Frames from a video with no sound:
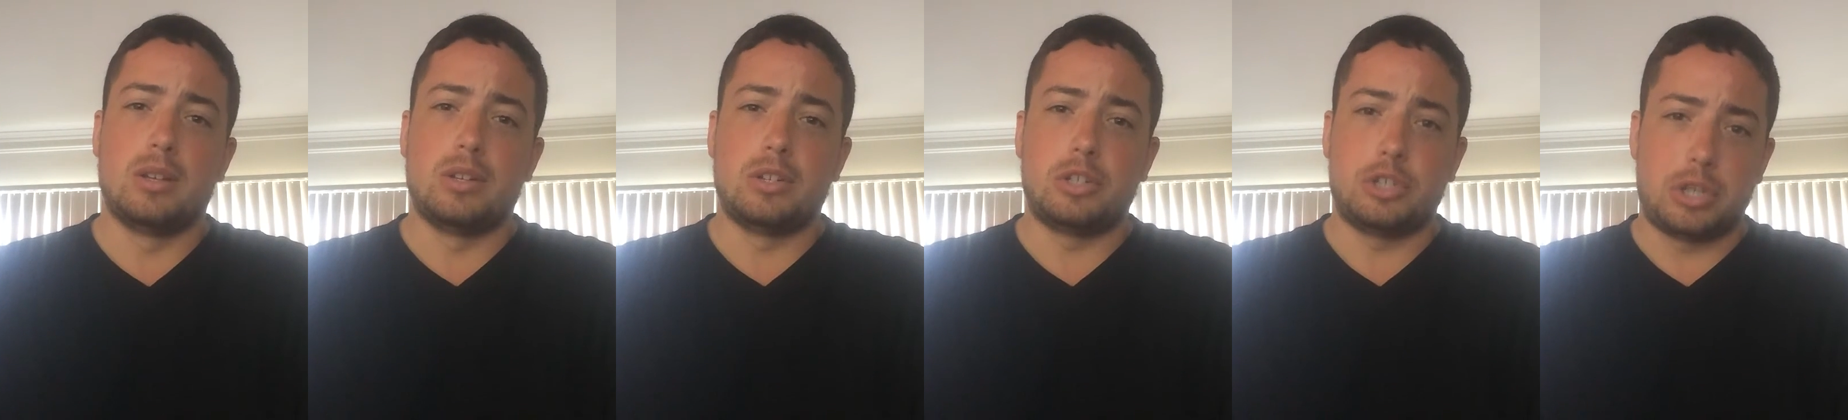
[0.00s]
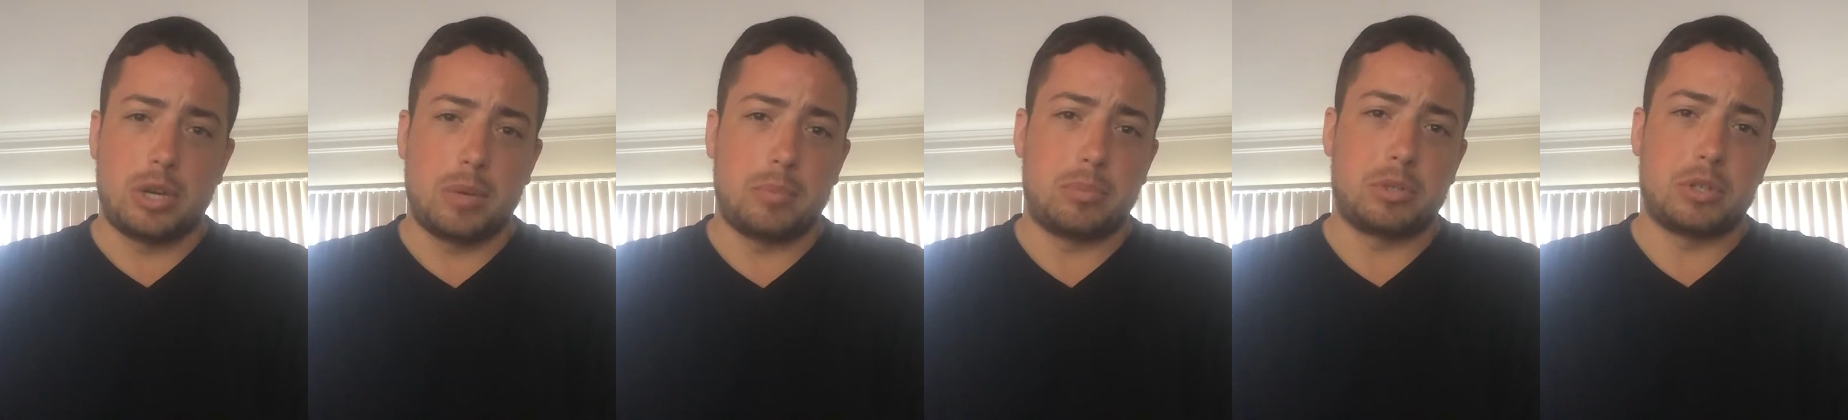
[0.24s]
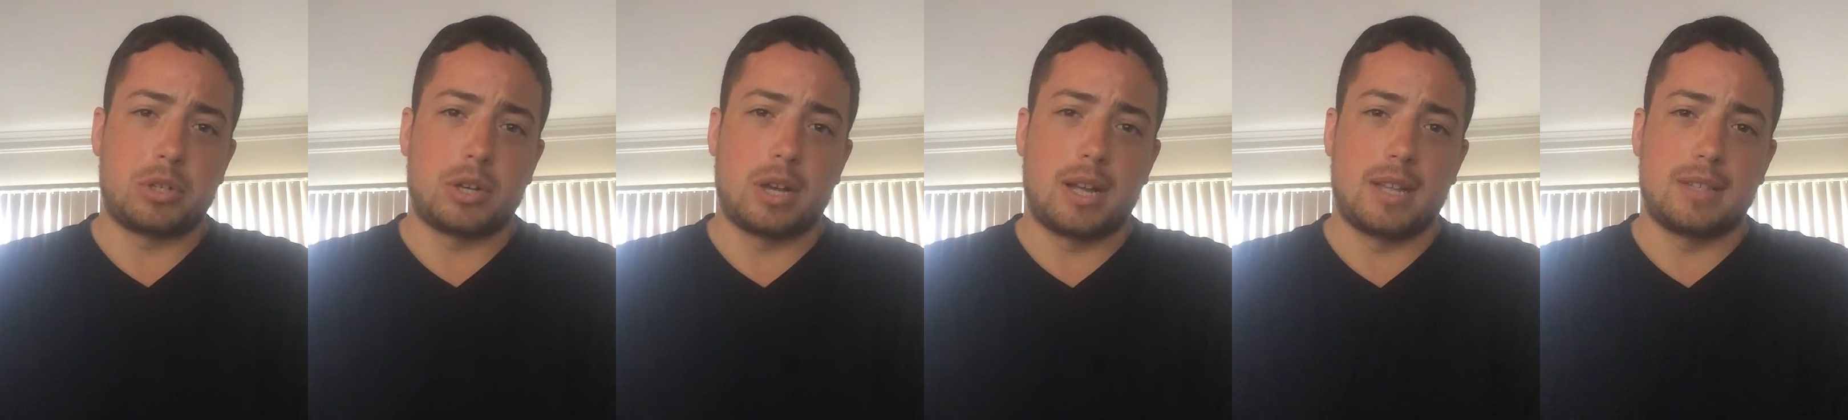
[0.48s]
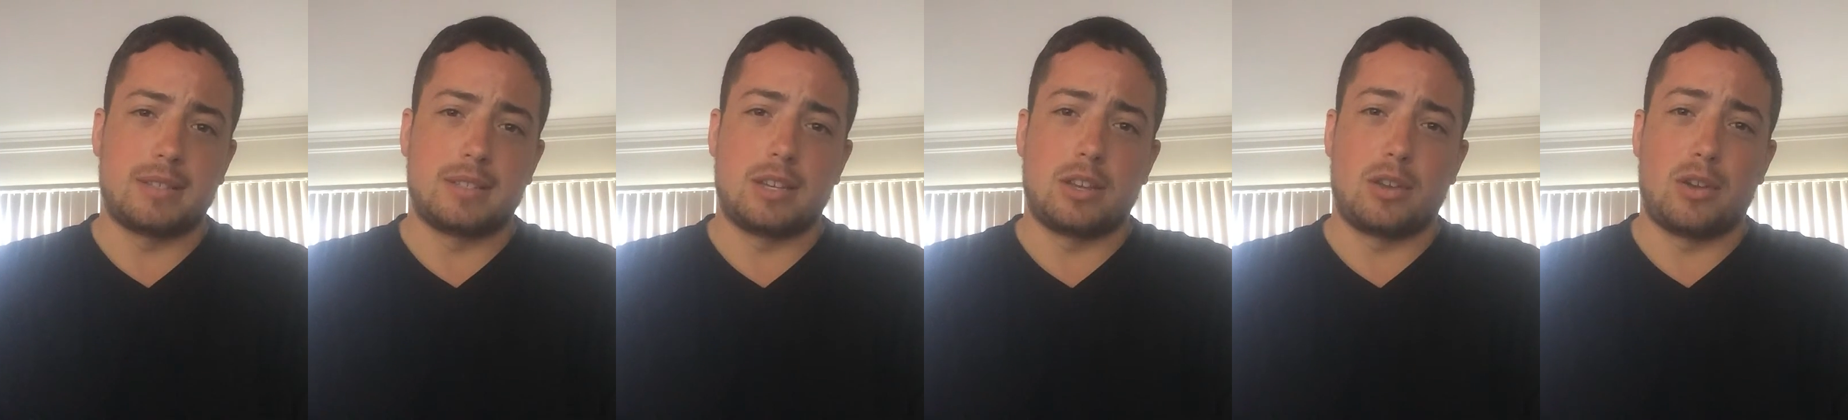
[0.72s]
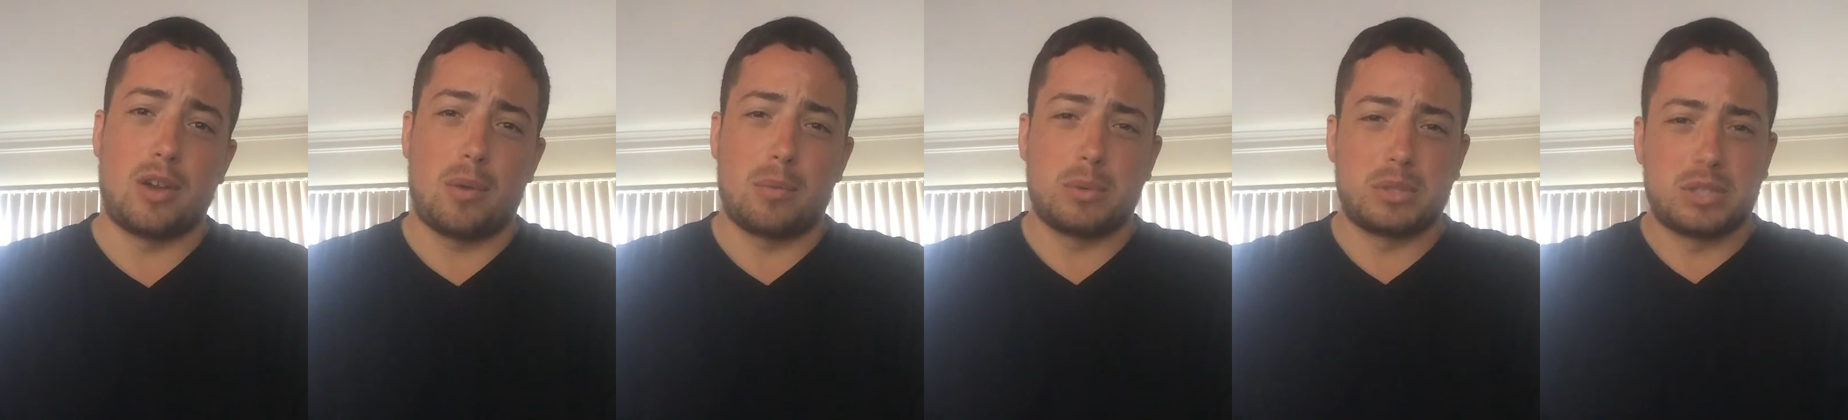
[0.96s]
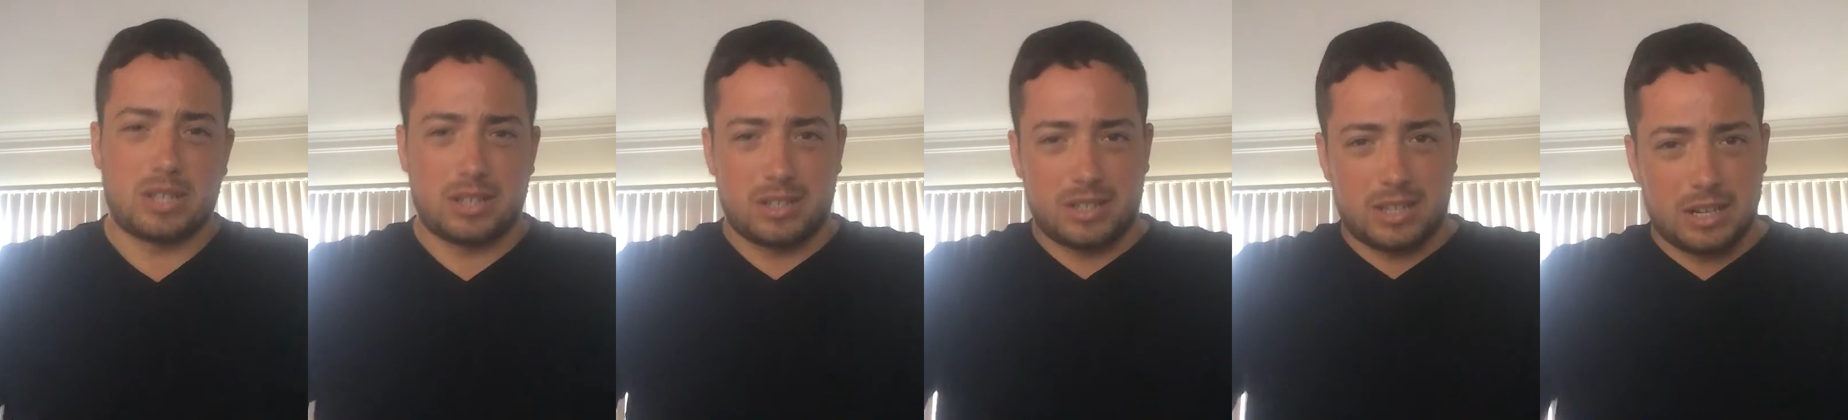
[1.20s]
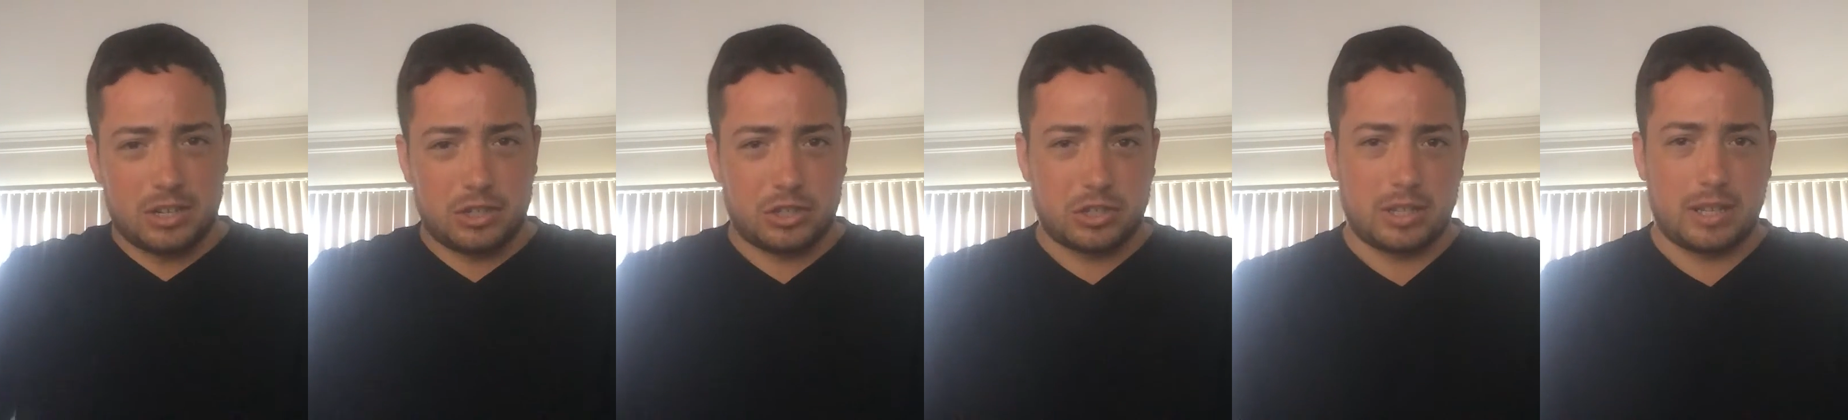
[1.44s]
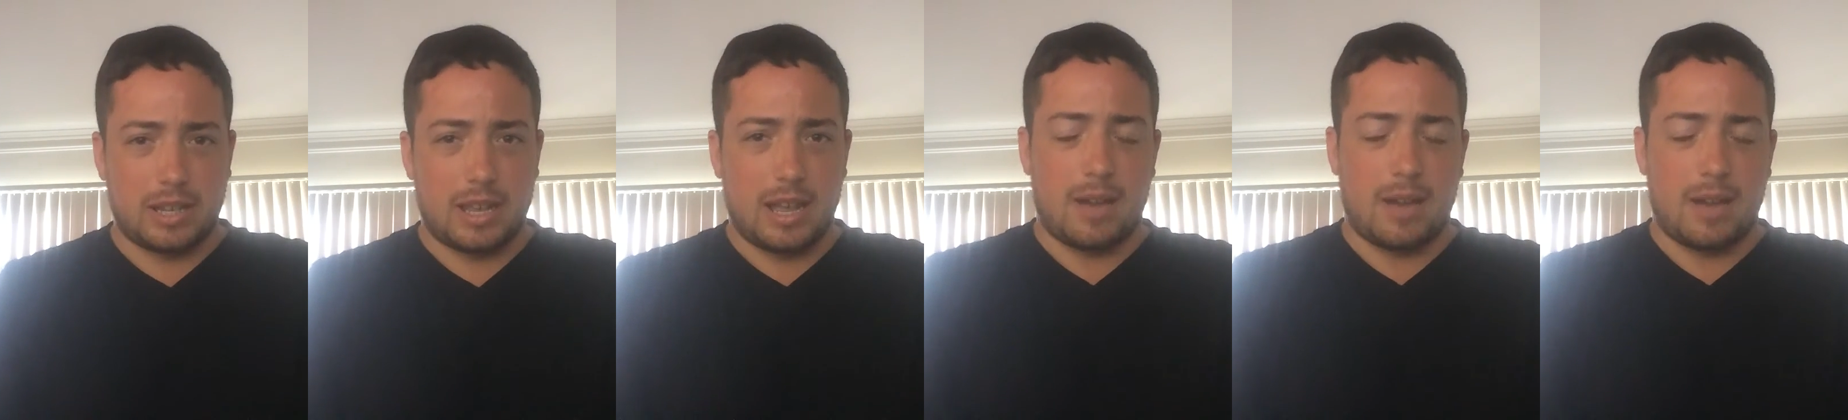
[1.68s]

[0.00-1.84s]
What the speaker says: chip shots that you almost intentionally